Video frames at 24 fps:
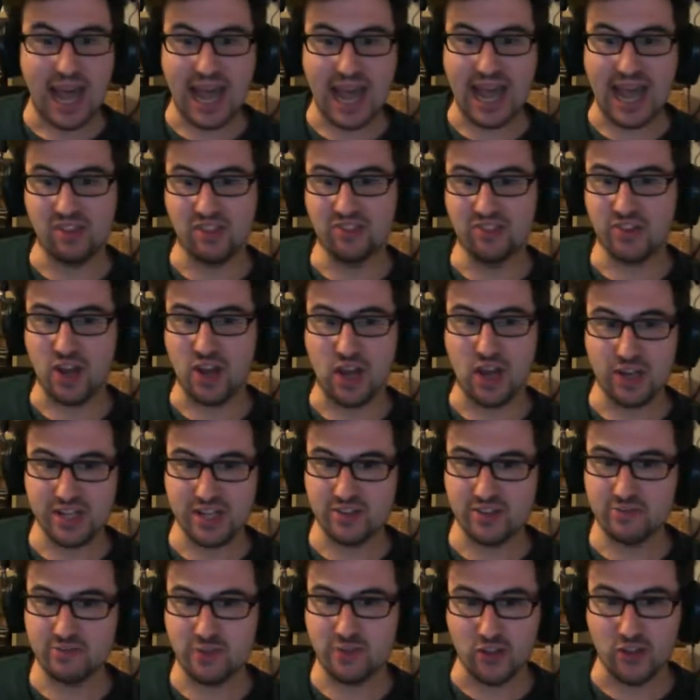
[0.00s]
And I
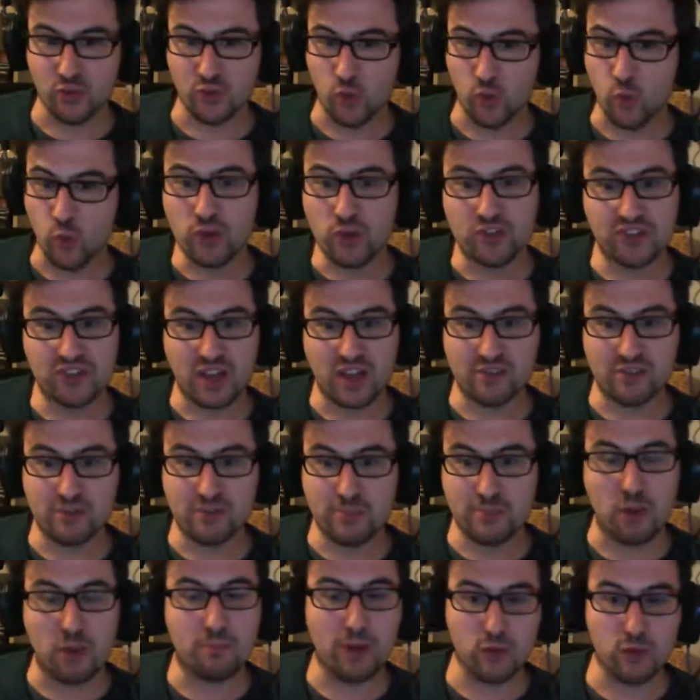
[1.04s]
need to find all the stuff
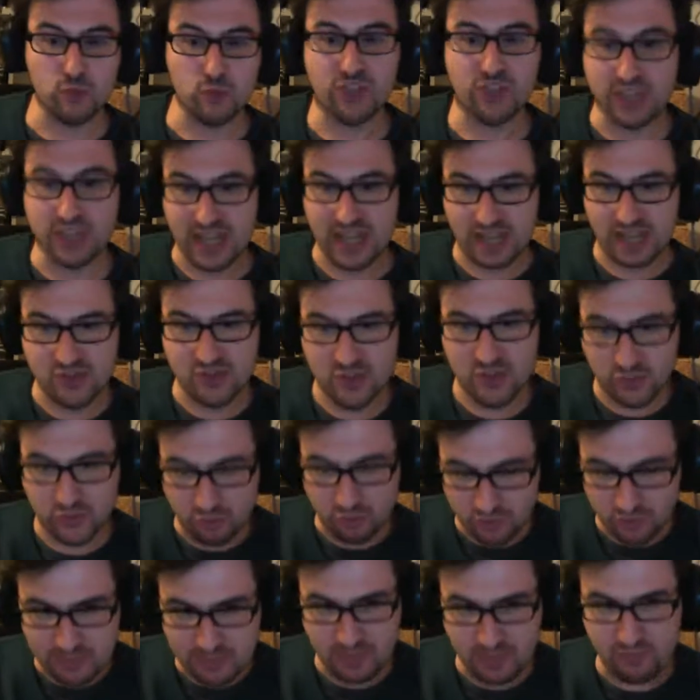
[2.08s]
about boats and
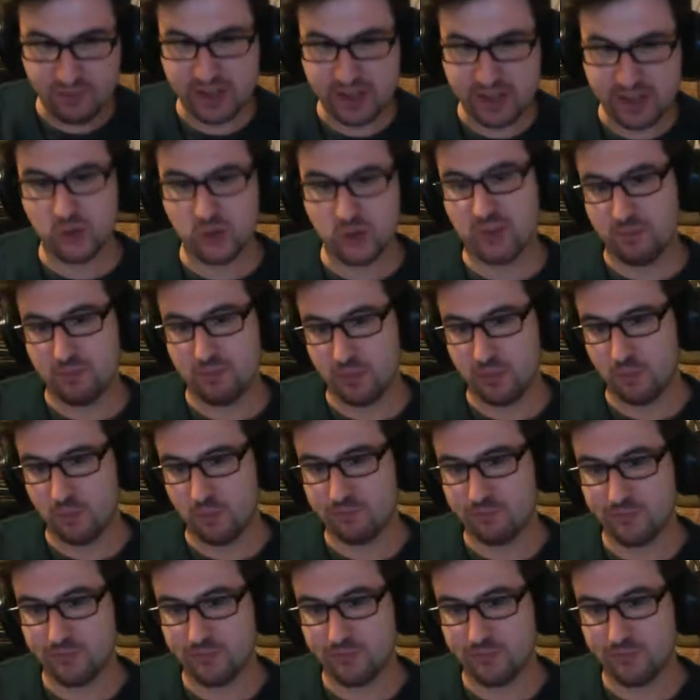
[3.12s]
just keep it real simple.